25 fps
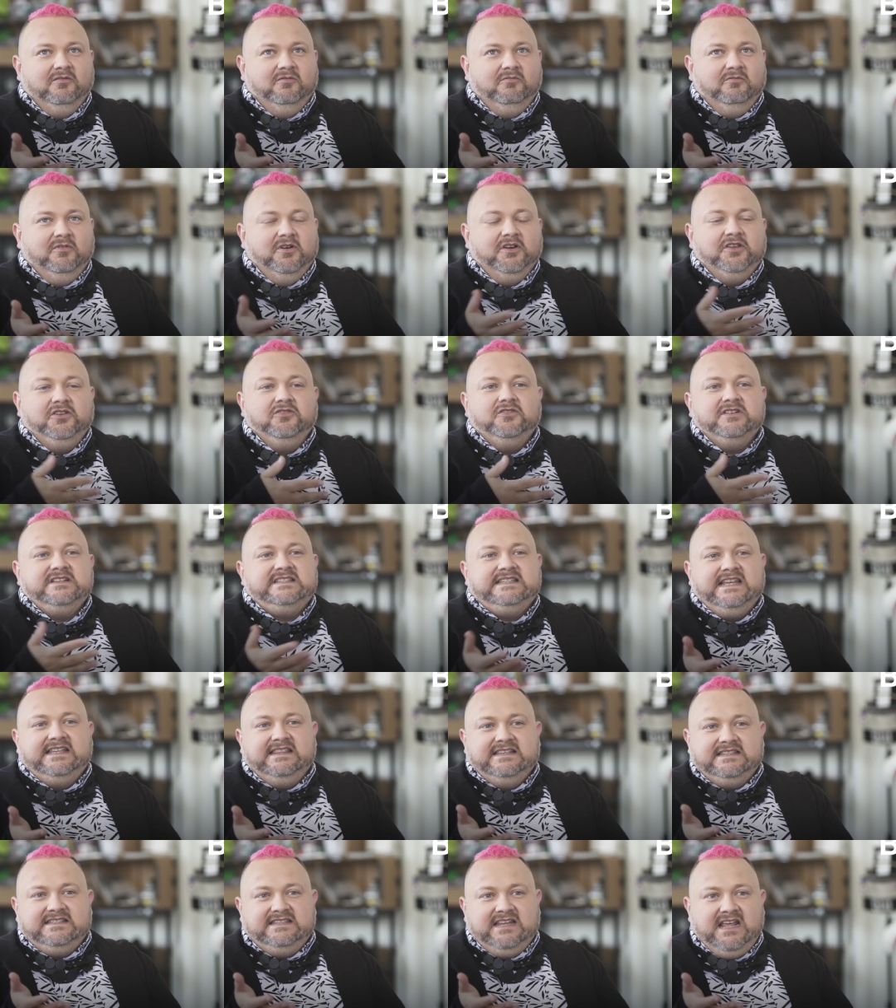where you could say
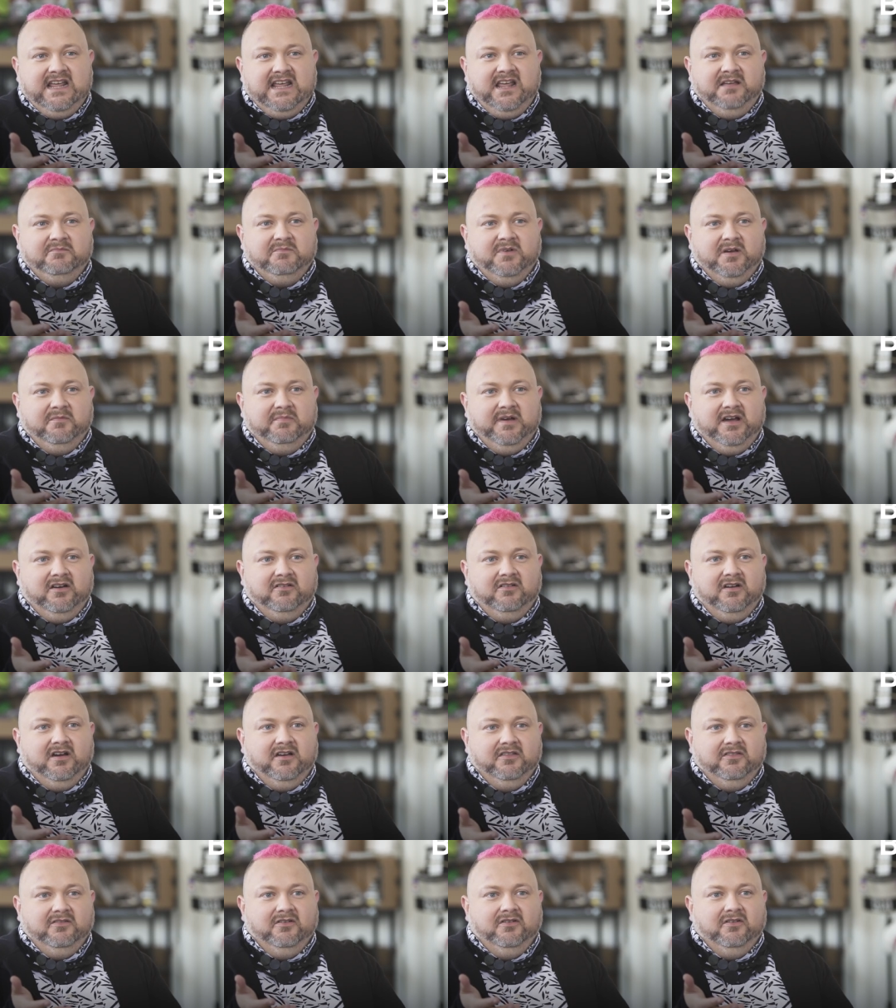the same about
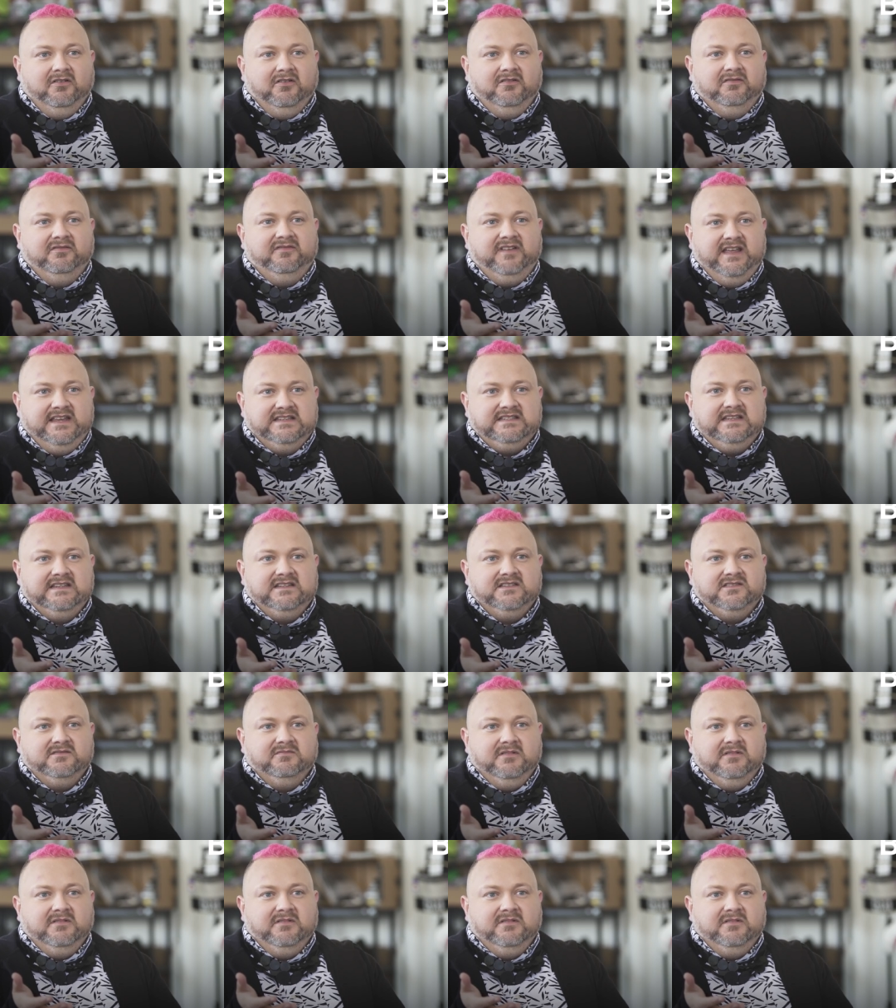other faces,